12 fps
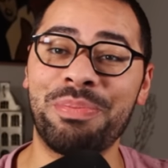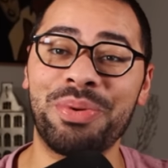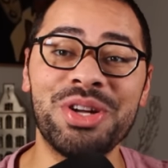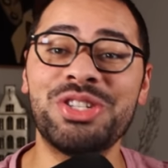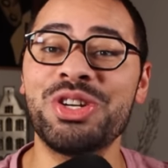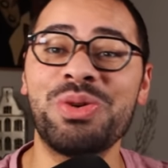
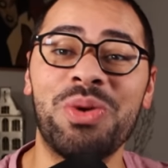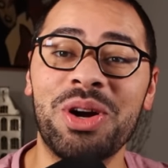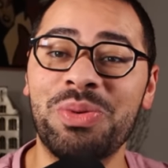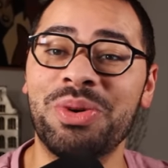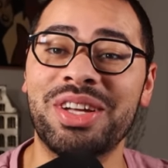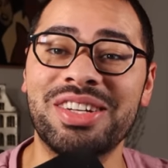preaching
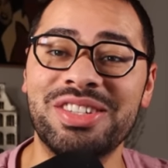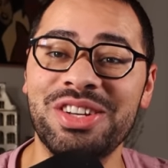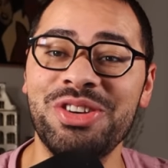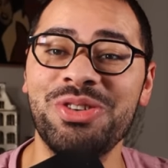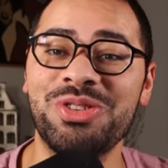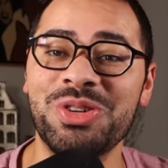work will
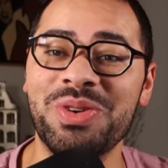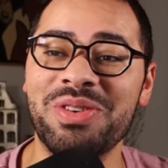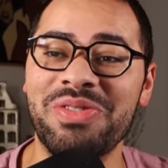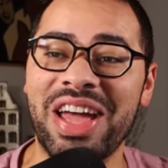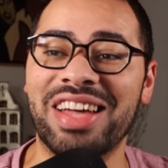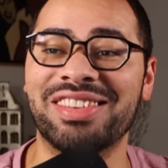continue to
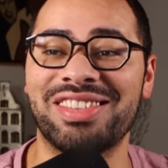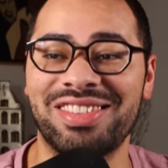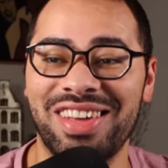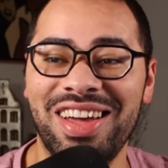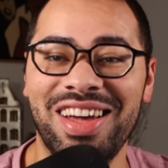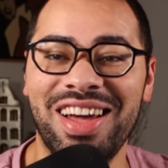advance.